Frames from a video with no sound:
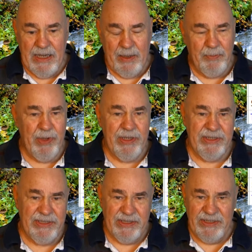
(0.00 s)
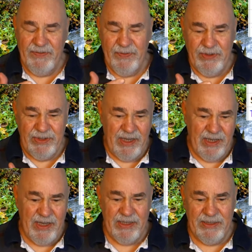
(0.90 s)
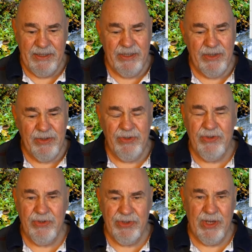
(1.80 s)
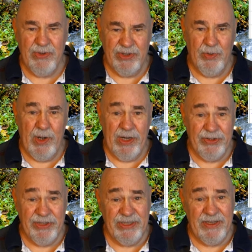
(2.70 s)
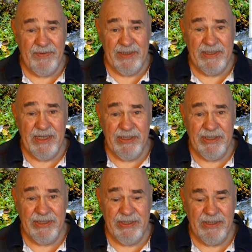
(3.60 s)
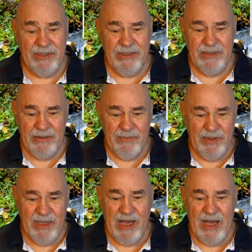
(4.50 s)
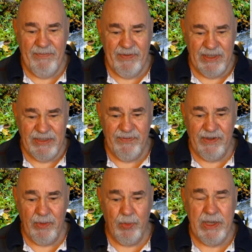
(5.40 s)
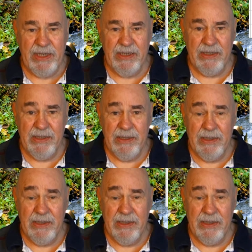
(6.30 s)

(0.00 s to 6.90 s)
I'll put in yesterday's food diary. I had 2,176 yesterday. But the average for the week